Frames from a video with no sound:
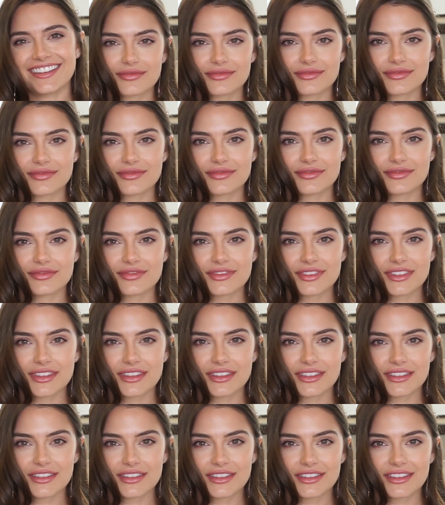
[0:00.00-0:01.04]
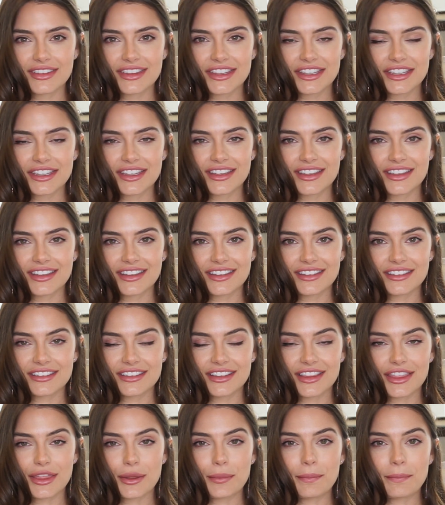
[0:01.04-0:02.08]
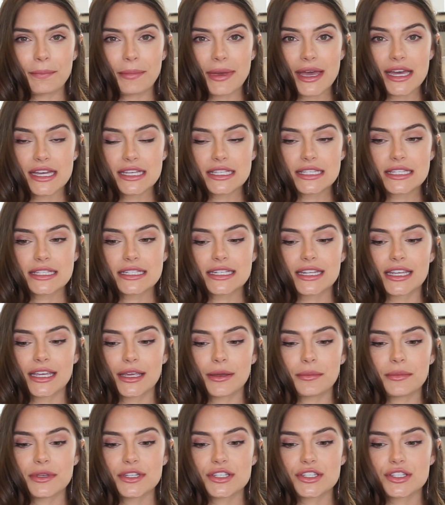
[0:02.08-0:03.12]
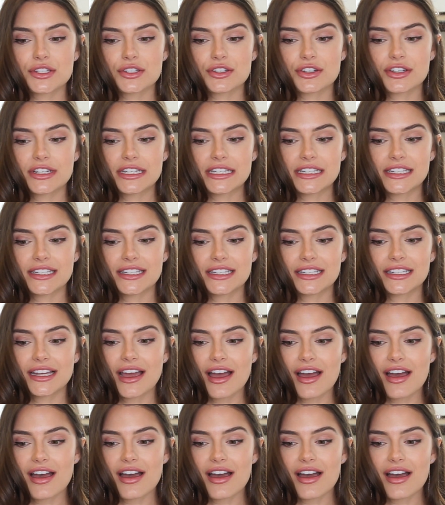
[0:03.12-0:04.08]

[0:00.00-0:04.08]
Which had the best chemistry? The best chemistry.